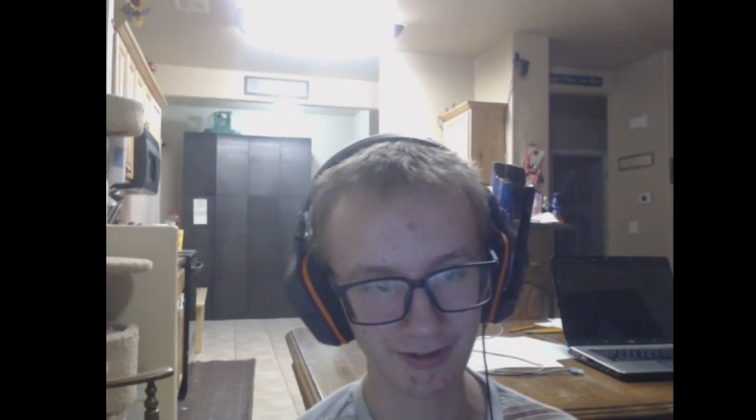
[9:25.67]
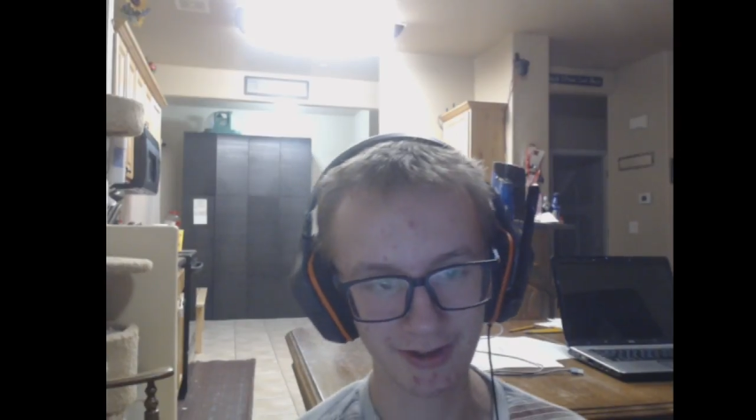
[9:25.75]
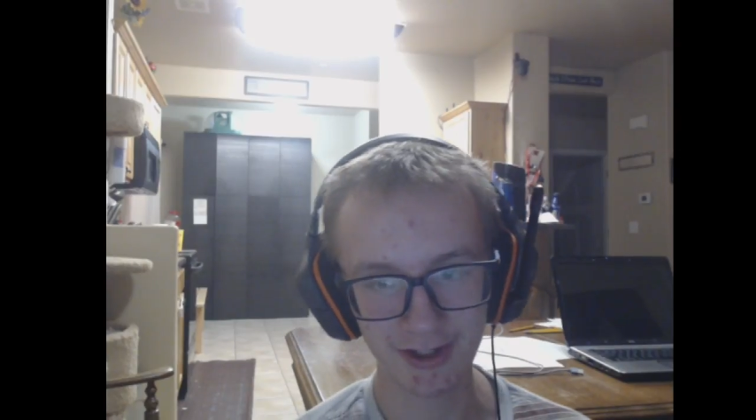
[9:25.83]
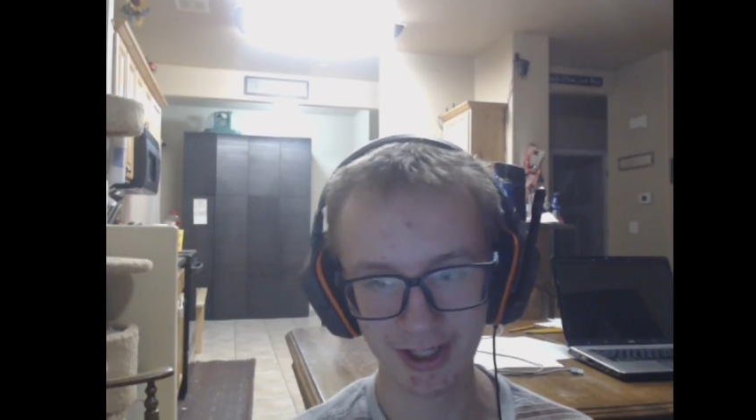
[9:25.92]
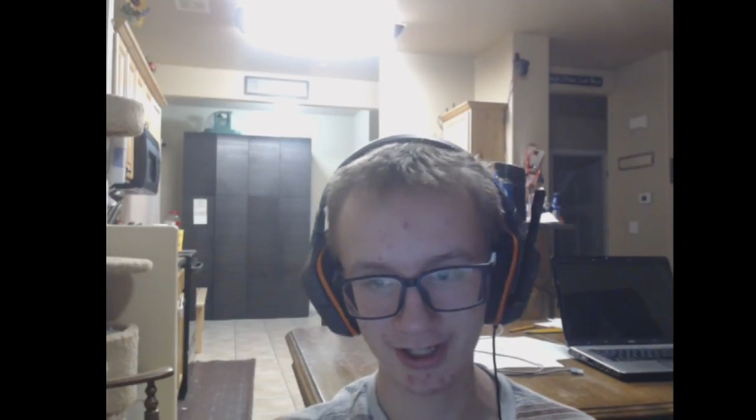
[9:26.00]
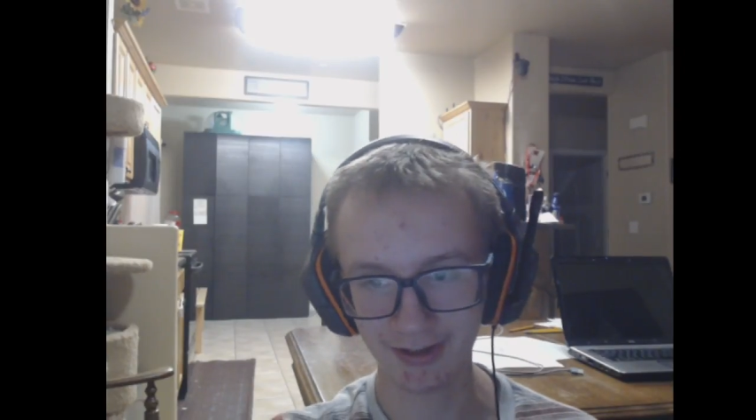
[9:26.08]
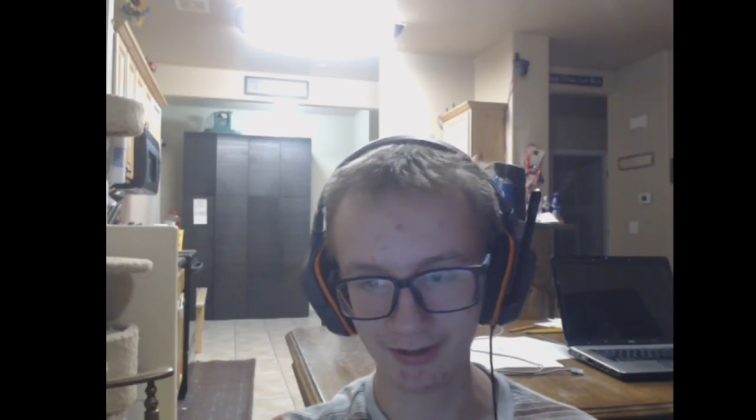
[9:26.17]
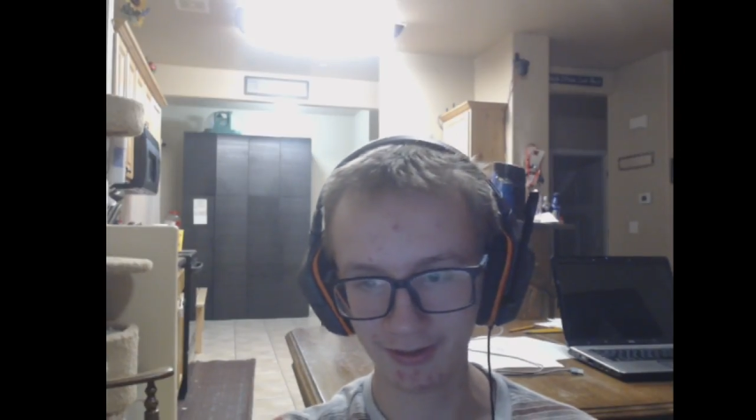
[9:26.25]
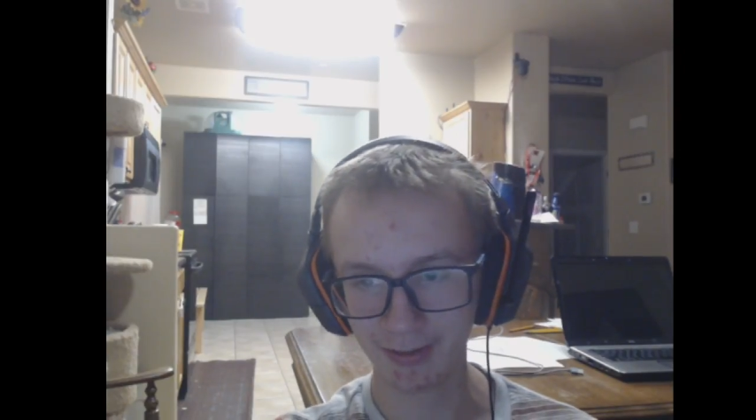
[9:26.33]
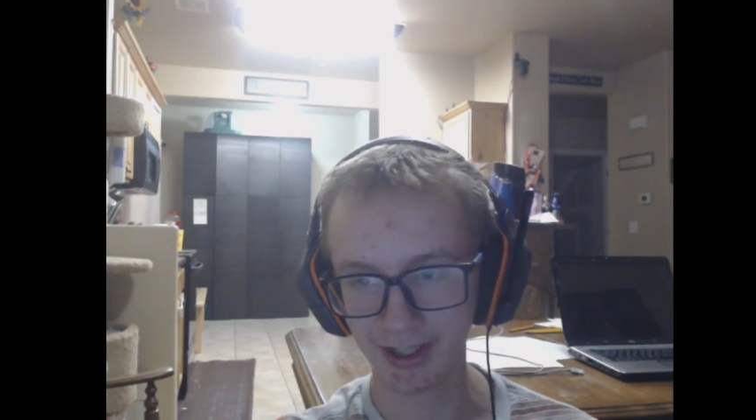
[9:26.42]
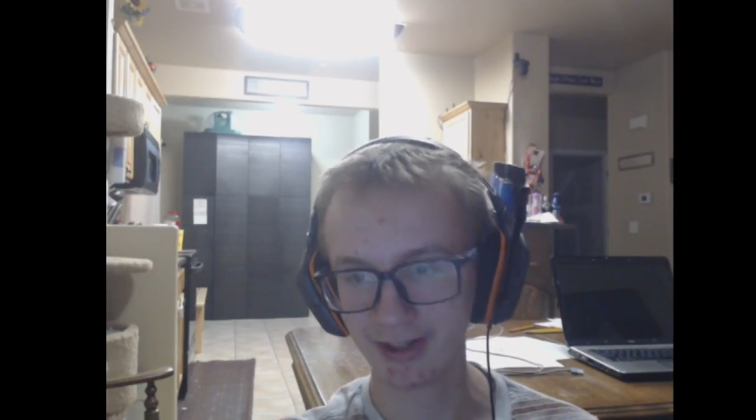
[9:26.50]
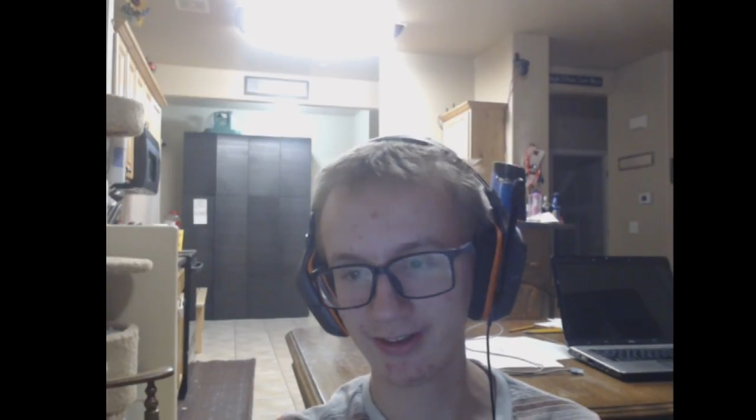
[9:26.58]
the channels
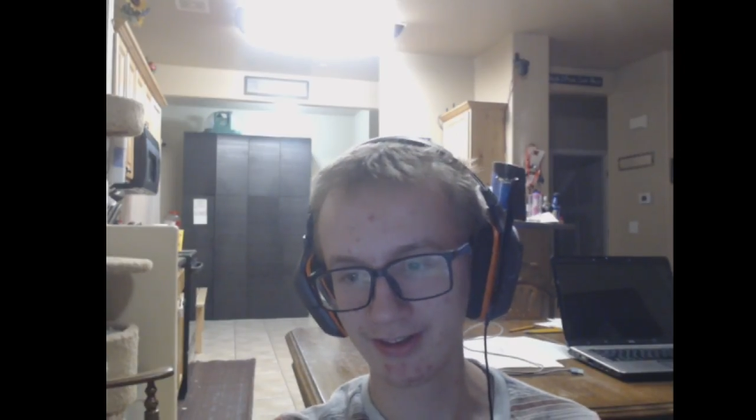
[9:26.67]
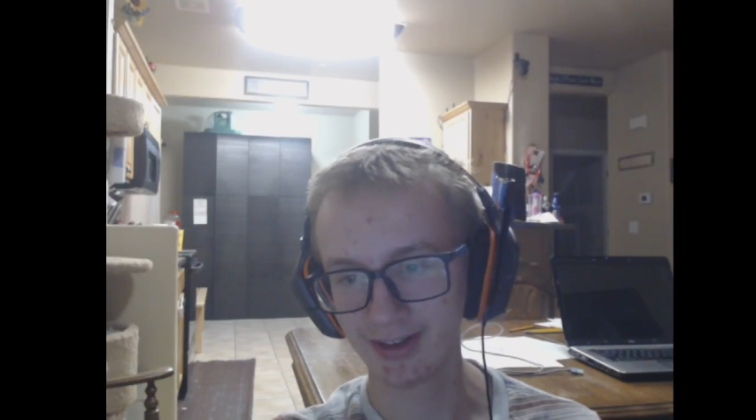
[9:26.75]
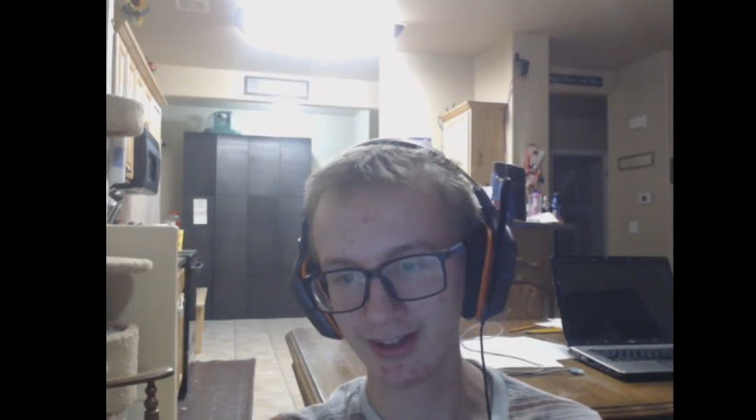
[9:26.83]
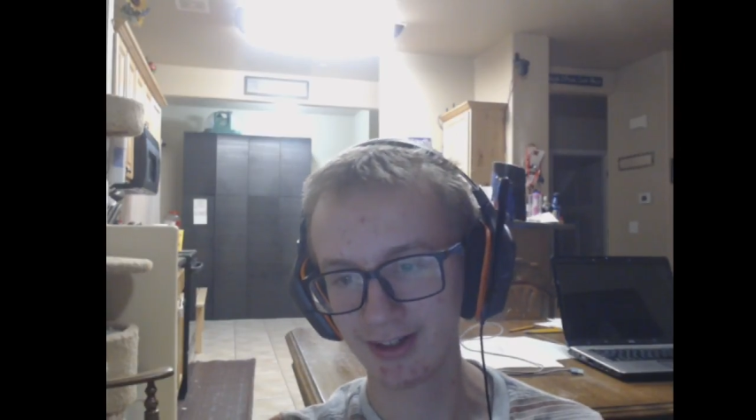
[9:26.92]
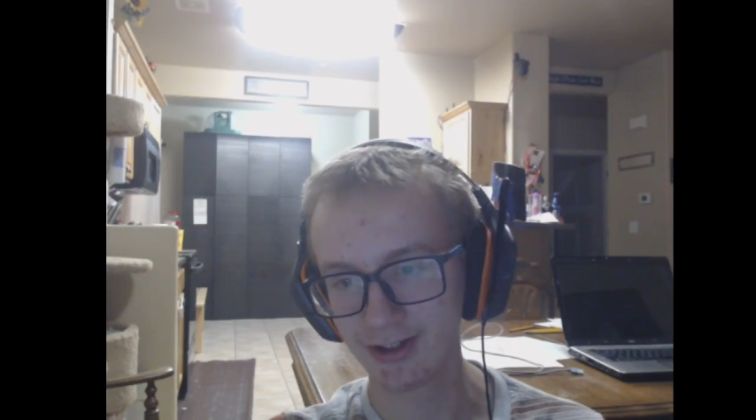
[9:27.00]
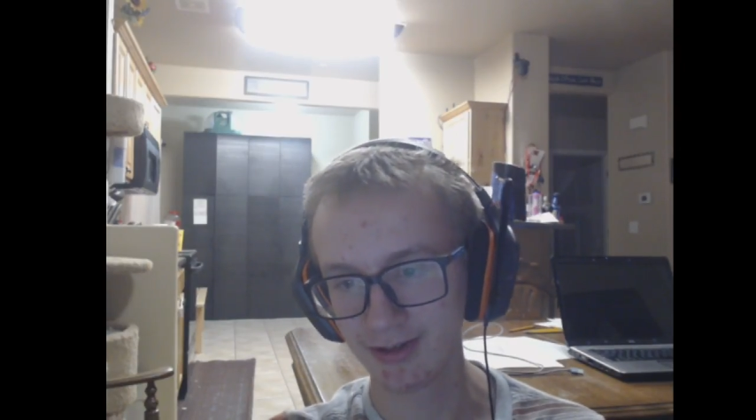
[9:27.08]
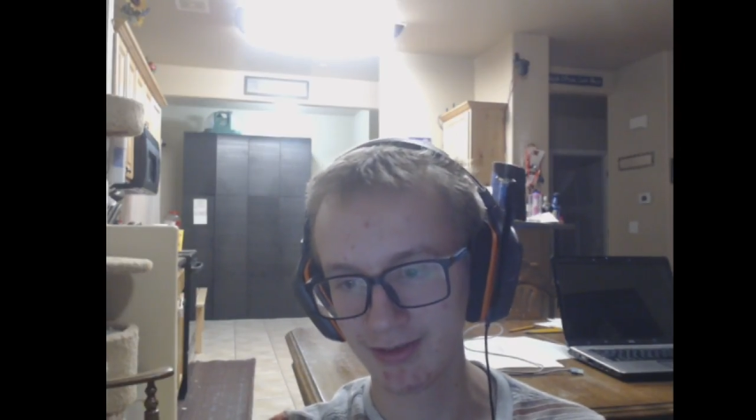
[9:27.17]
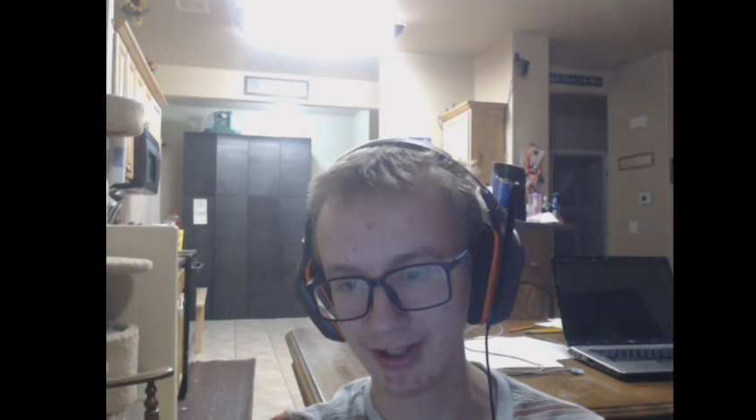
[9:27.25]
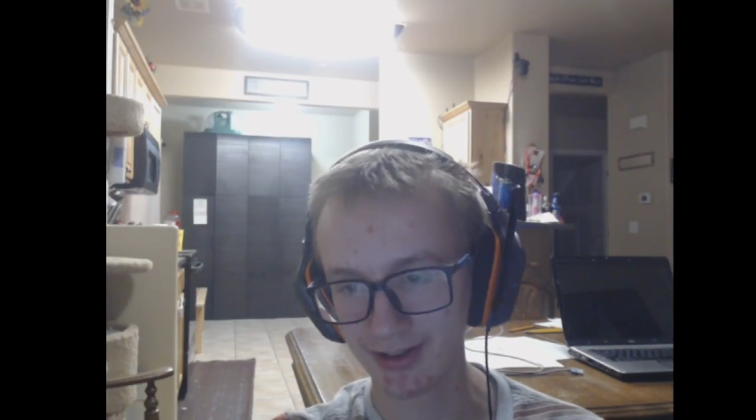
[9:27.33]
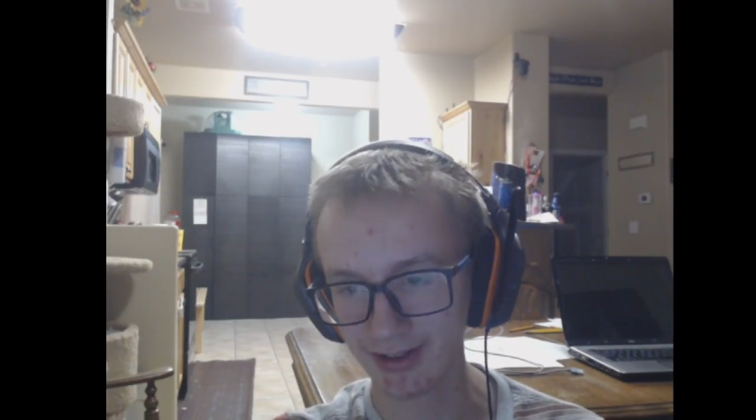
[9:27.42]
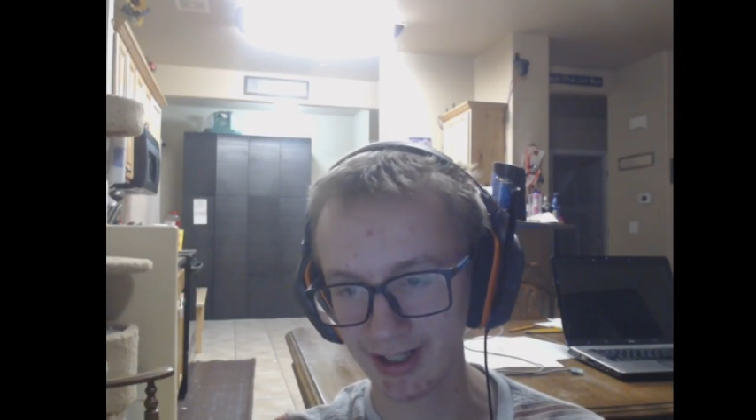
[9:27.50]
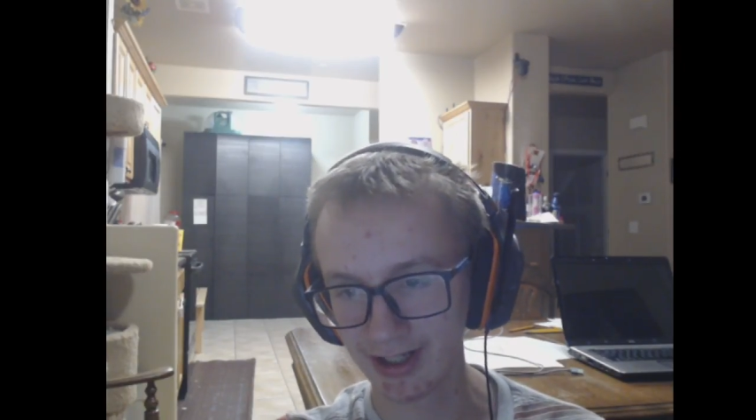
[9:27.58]
button, and it should be
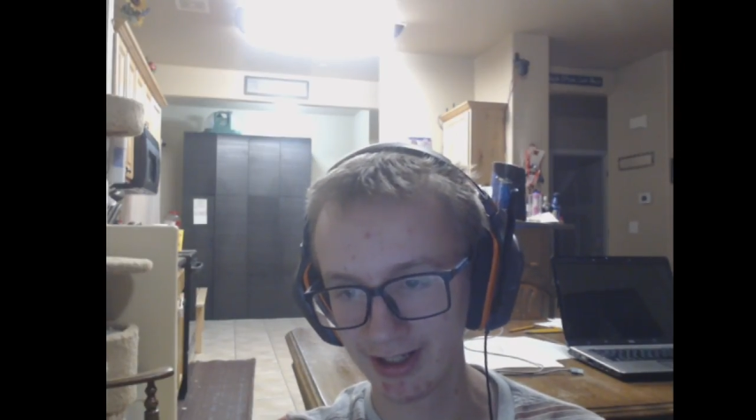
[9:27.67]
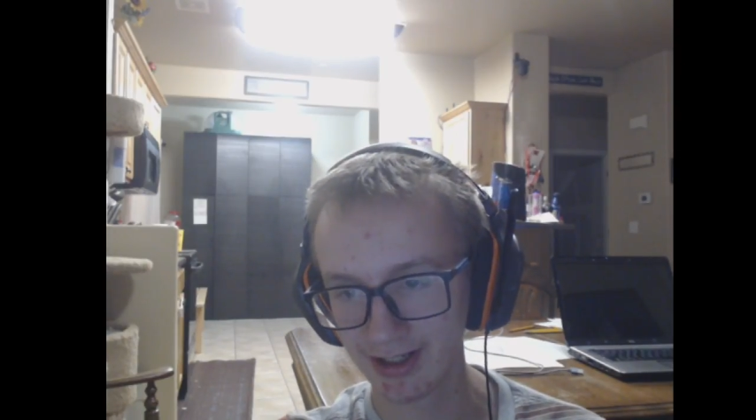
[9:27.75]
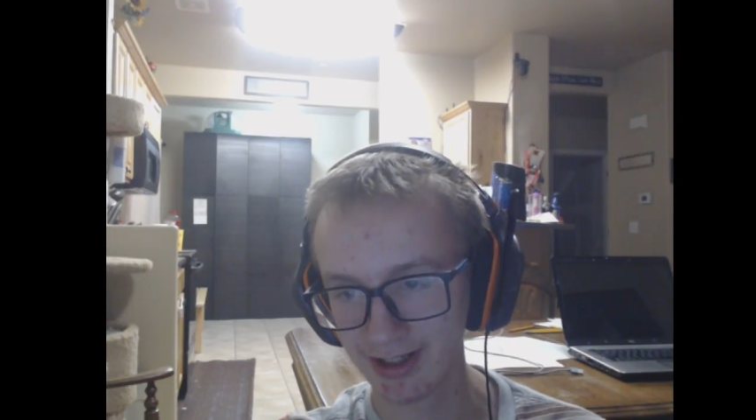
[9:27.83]
in there.